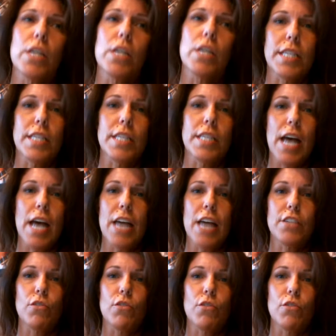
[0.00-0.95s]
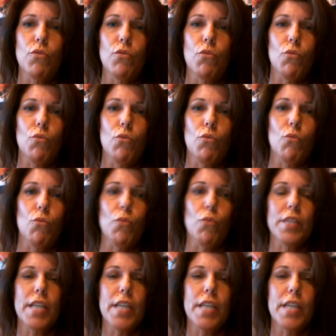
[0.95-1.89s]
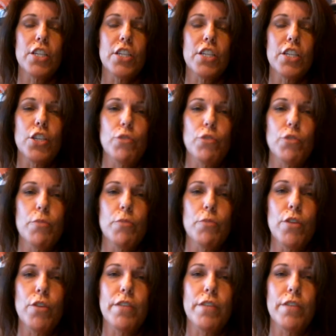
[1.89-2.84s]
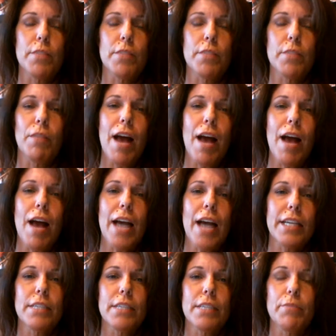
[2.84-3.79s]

is that when the technician's removing it and the black